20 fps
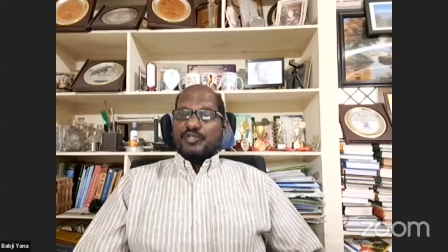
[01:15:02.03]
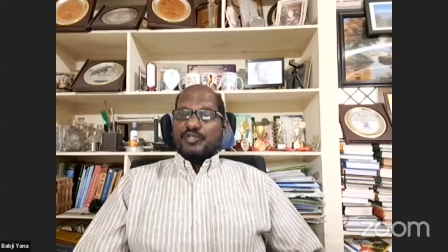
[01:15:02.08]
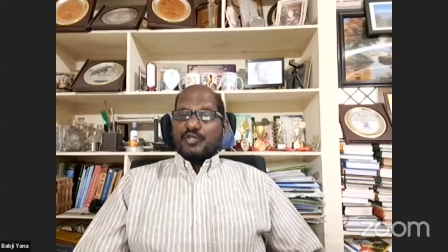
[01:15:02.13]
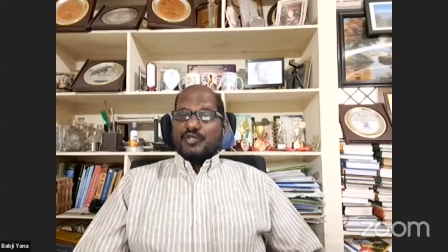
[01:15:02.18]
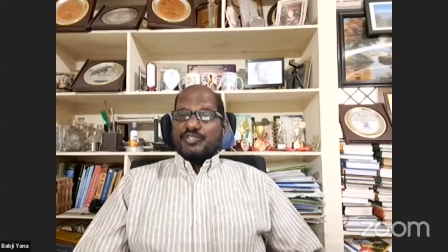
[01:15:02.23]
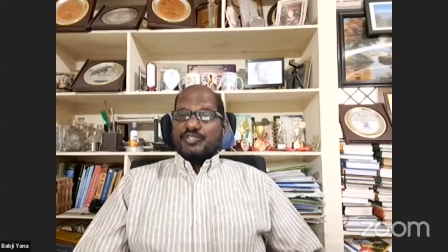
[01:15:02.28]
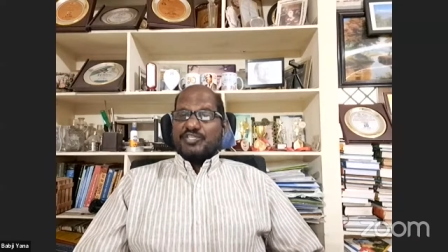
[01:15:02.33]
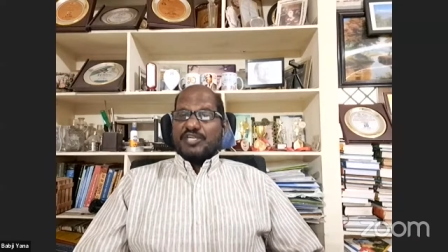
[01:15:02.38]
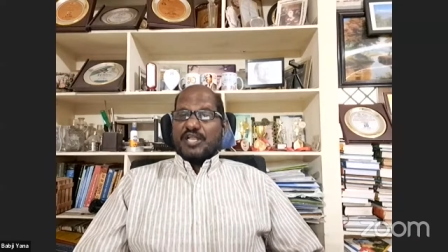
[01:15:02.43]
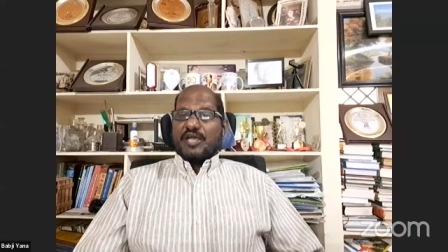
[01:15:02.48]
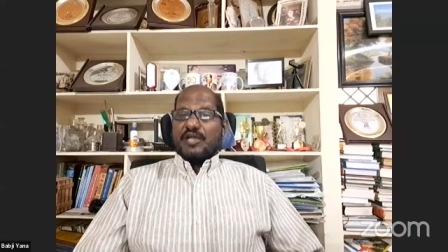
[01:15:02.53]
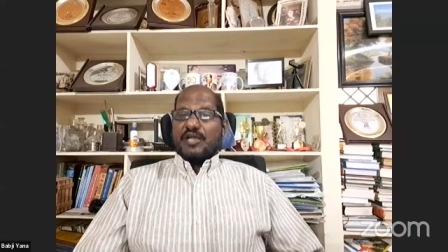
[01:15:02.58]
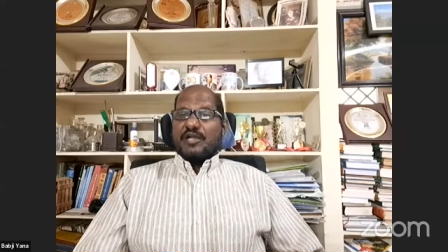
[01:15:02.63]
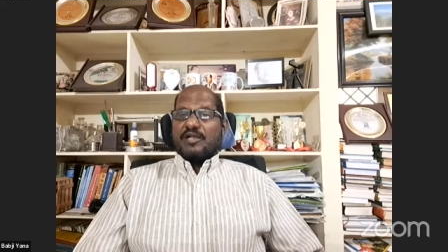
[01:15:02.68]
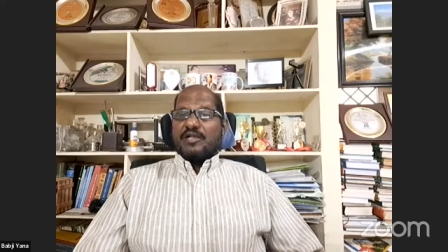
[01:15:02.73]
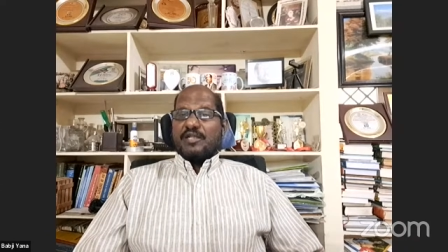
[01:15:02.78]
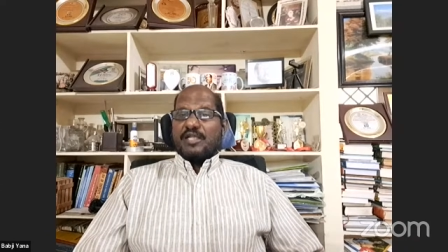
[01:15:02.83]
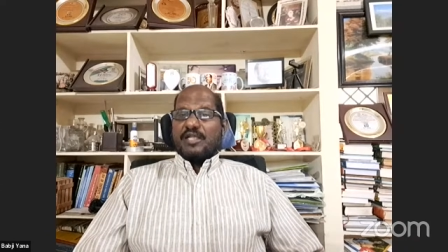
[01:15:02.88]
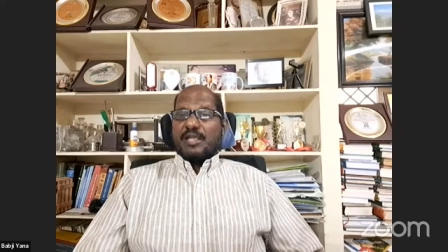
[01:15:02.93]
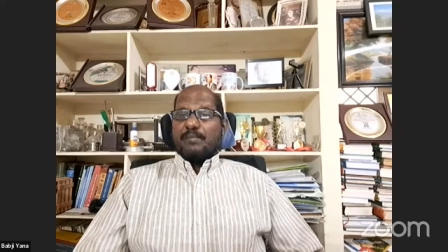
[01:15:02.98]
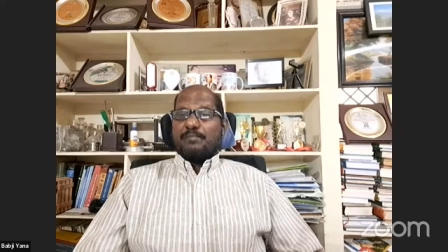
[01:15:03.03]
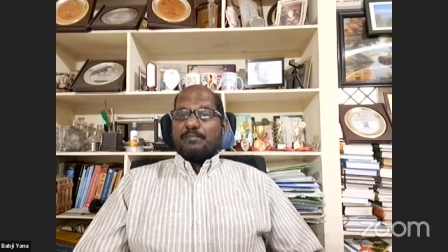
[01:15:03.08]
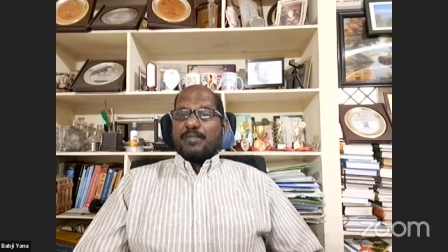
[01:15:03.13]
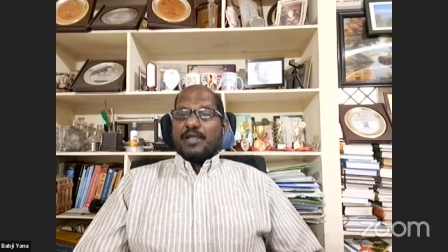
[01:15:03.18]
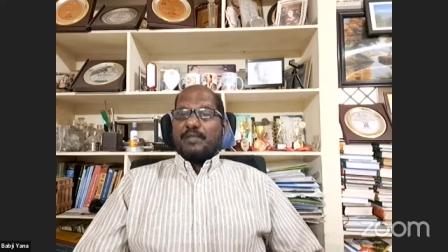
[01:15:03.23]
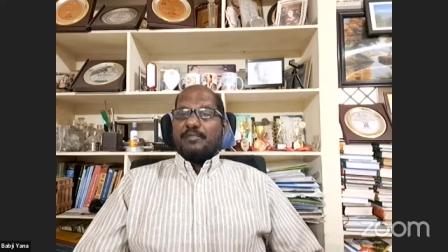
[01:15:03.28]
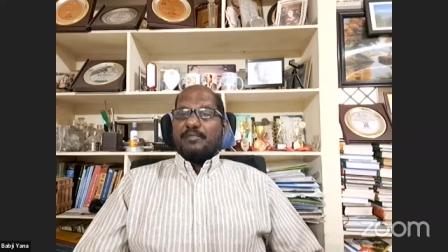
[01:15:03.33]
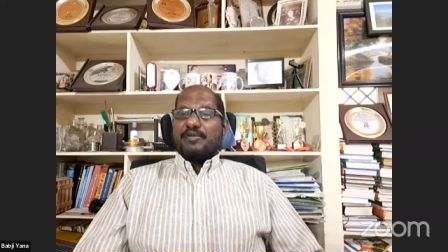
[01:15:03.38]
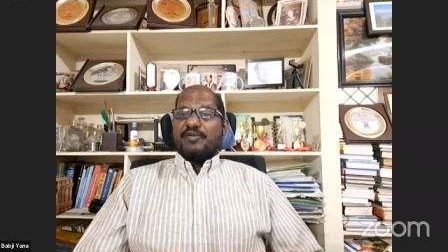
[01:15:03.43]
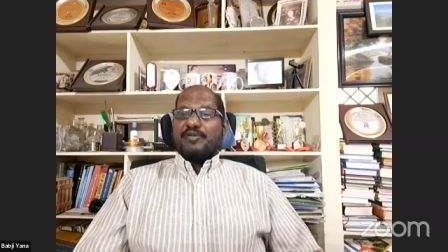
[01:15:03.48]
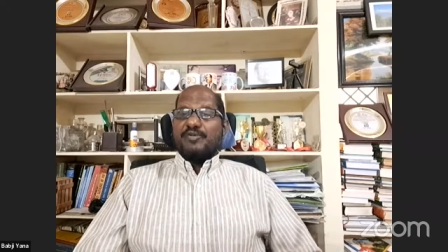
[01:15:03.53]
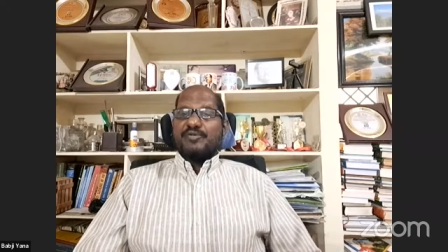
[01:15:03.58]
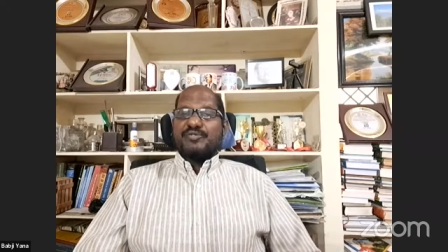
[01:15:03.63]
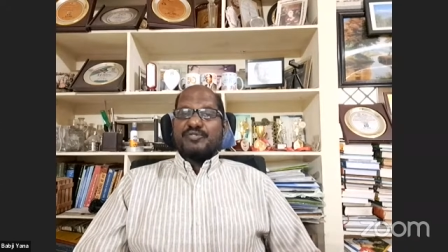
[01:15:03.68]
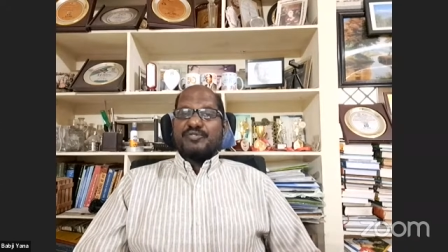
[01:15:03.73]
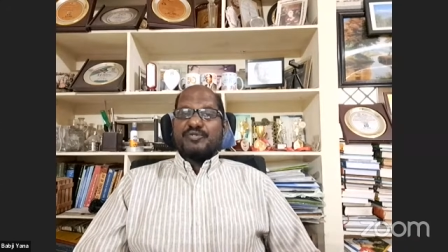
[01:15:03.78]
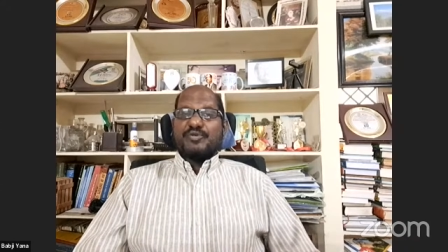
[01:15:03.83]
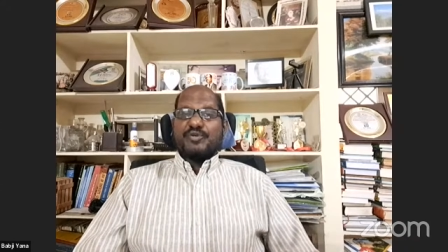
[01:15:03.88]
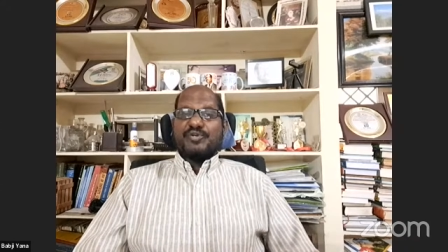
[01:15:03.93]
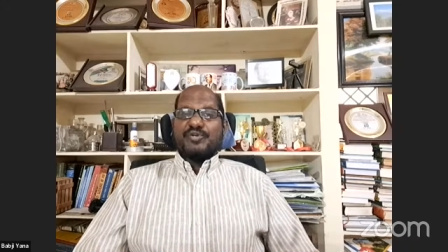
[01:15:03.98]
Yojana, Employment
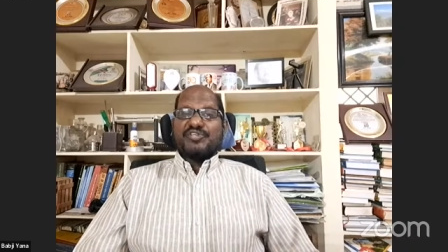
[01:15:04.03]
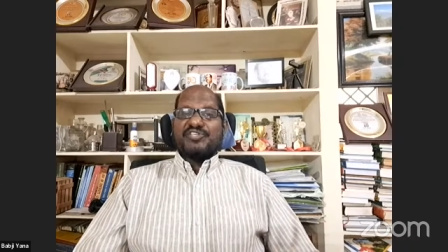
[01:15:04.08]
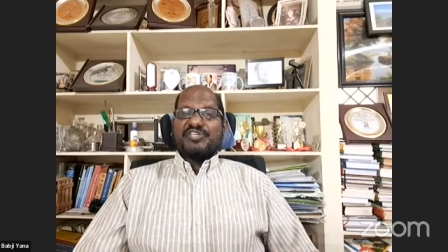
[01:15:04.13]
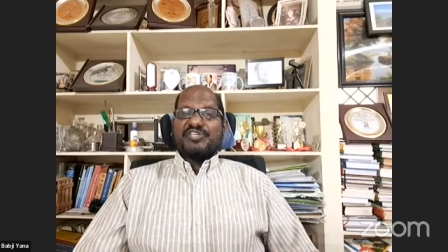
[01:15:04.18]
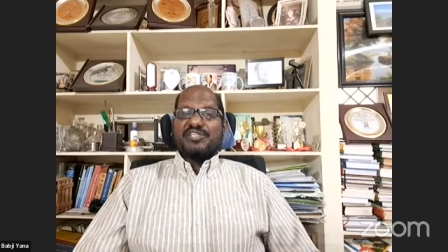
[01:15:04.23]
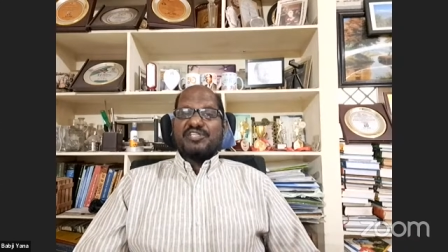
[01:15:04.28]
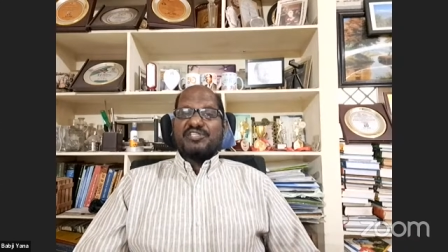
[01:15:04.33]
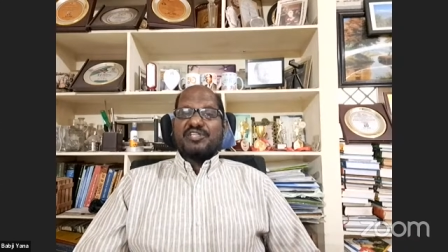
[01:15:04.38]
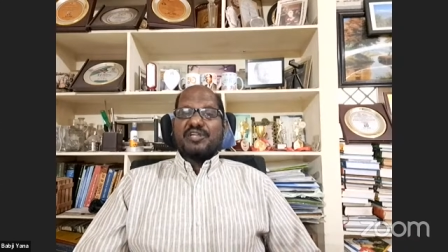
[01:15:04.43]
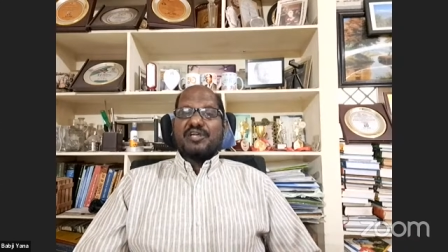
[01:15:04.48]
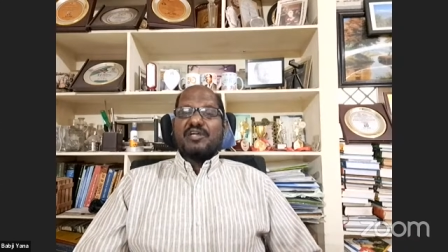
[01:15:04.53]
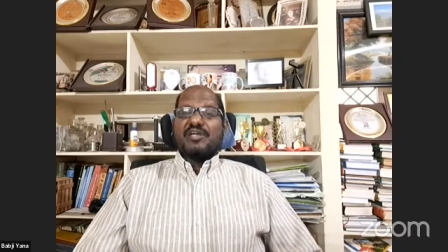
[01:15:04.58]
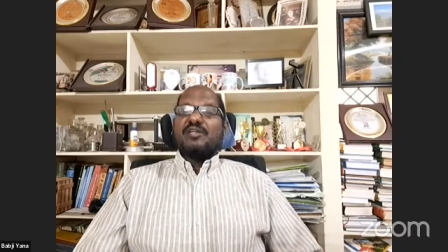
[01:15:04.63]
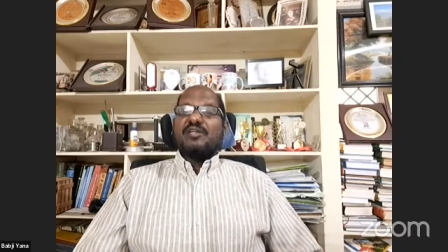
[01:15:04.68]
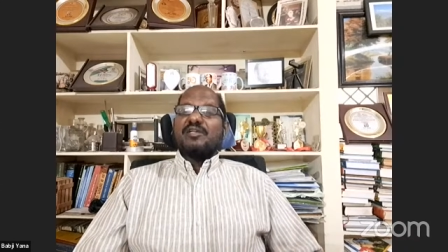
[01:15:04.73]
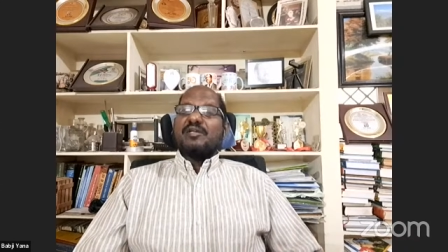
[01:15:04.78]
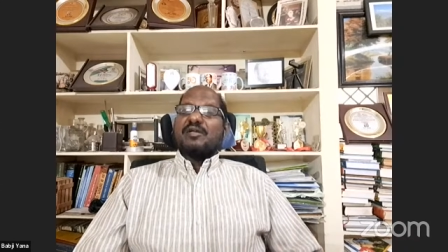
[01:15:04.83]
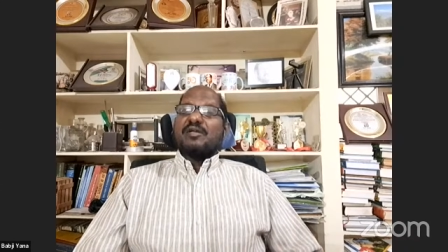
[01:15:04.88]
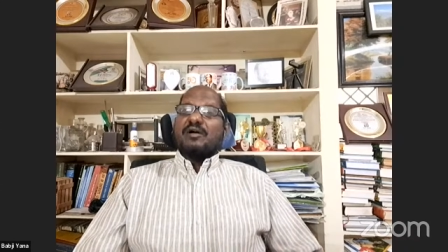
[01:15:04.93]
News, Kurukshetra.